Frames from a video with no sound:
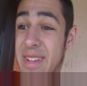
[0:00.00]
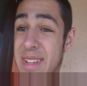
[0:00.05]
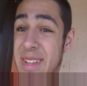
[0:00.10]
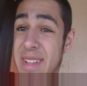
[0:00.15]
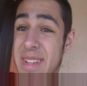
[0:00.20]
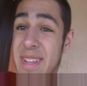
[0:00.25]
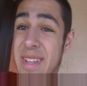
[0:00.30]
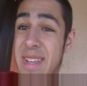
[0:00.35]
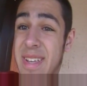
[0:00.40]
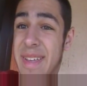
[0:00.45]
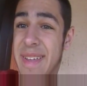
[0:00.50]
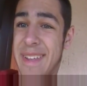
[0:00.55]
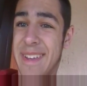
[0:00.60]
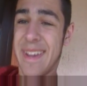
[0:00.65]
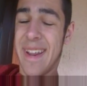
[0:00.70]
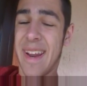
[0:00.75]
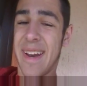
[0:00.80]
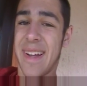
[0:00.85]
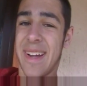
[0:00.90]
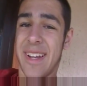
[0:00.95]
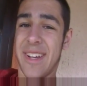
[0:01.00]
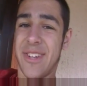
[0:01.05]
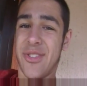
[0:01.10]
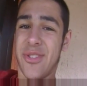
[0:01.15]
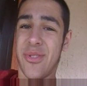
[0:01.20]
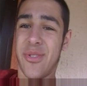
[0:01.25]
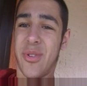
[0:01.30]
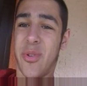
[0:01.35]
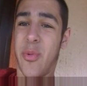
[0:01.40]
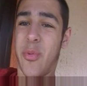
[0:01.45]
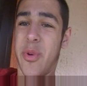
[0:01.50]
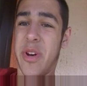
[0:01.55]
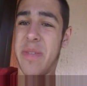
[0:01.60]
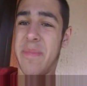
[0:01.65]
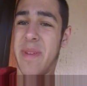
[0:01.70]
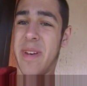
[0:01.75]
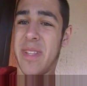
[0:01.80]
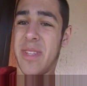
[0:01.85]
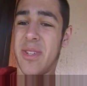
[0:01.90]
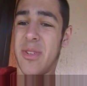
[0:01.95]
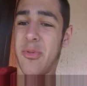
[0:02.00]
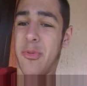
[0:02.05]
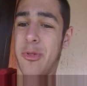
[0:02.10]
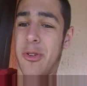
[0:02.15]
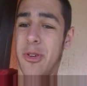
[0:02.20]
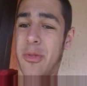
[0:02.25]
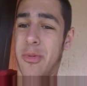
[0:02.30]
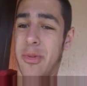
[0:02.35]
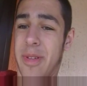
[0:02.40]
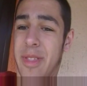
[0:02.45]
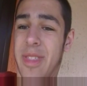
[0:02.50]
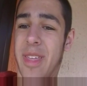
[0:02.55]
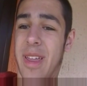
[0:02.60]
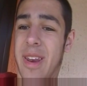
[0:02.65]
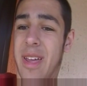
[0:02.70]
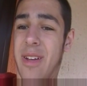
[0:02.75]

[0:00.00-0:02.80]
And it had 120 minutes to work with.